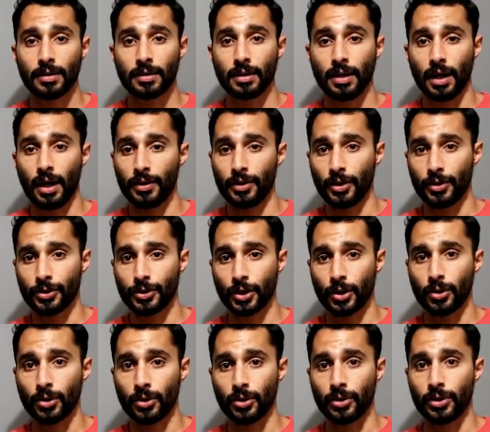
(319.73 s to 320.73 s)
Uh, the
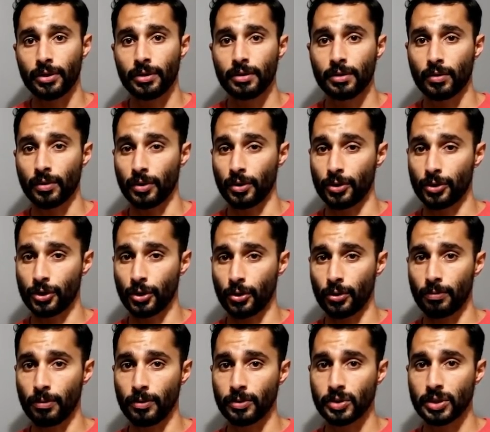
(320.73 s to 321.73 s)
third, or the
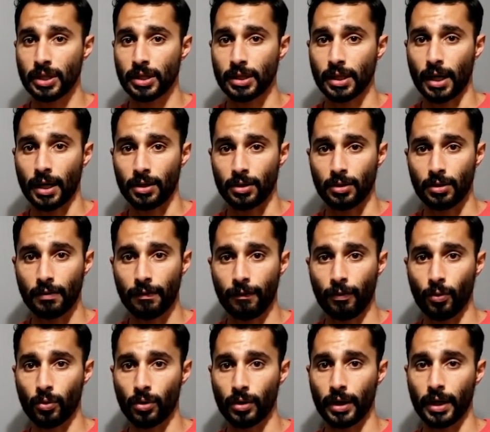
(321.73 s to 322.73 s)
third most thing that I look
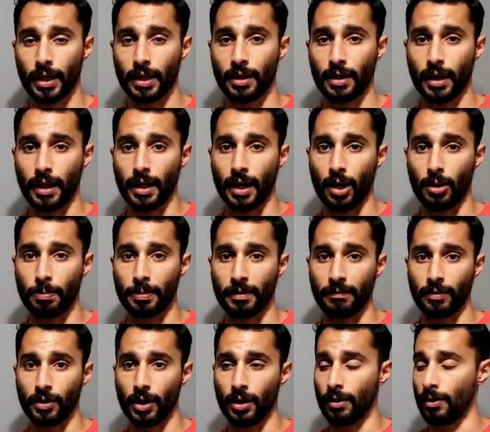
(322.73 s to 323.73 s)
for in an
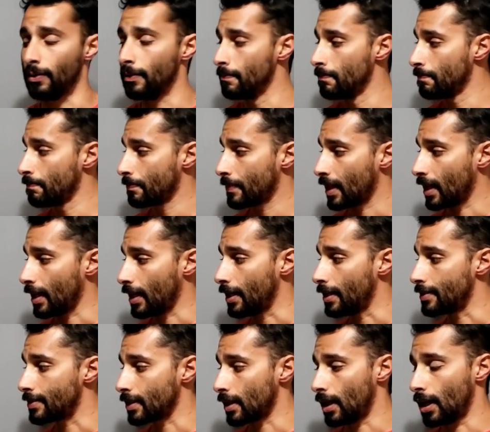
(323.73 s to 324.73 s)
LPVO
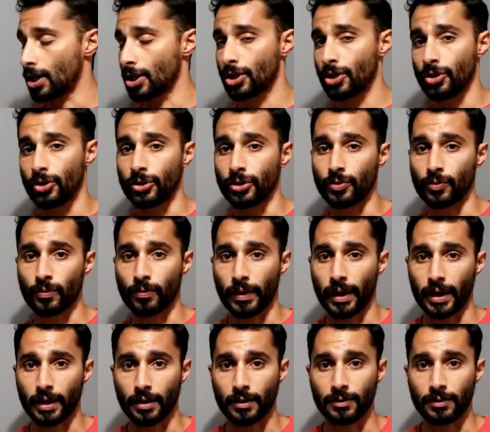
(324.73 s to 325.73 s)
is a good
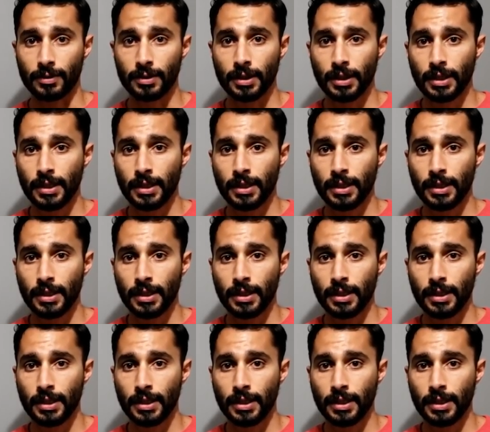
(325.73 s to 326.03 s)
reticle.